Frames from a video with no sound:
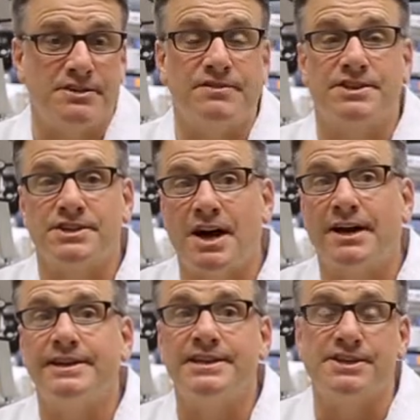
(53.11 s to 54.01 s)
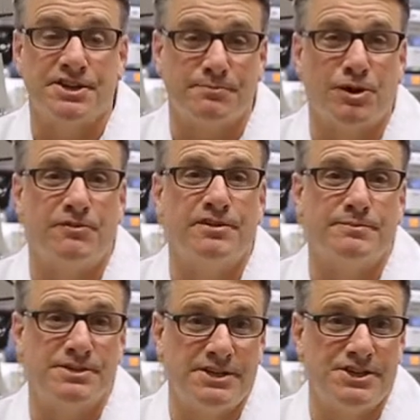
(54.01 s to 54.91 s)
If the socket is in a
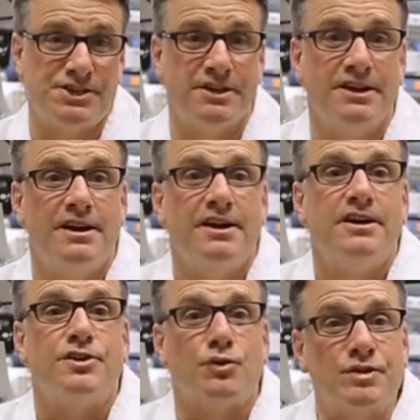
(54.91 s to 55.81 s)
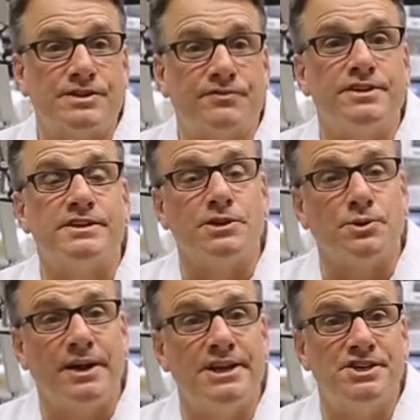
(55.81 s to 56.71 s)
perfect position, the risk for
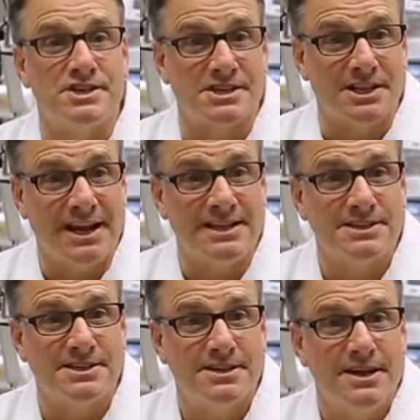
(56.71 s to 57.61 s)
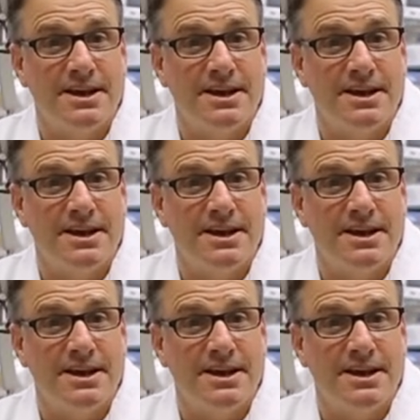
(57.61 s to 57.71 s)
dislocation is less.